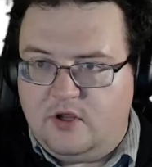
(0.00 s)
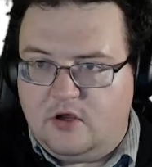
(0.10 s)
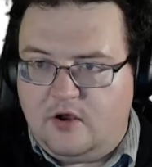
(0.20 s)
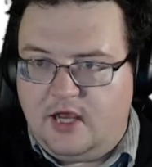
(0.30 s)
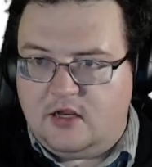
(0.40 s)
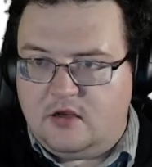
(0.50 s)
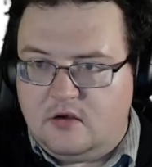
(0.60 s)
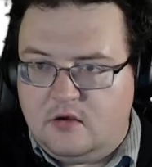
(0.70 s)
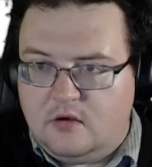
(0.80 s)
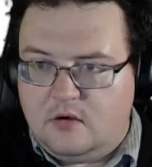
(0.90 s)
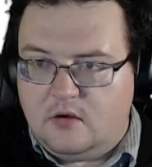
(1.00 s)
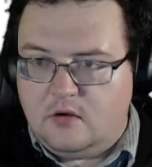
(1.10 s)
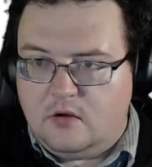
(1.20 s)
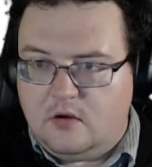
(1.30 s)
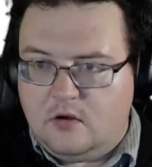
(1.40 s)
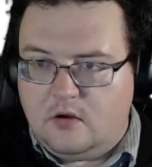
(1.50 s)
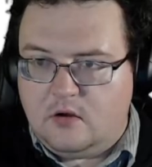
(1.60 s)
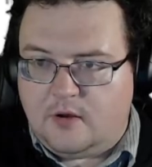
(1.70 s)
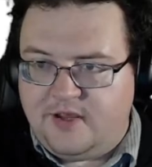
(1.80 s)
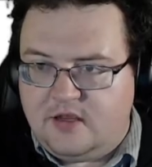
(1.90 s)
we can go edit,
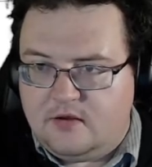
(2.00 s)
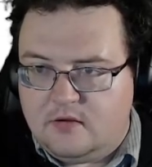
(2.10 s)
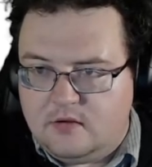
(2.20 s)
copy,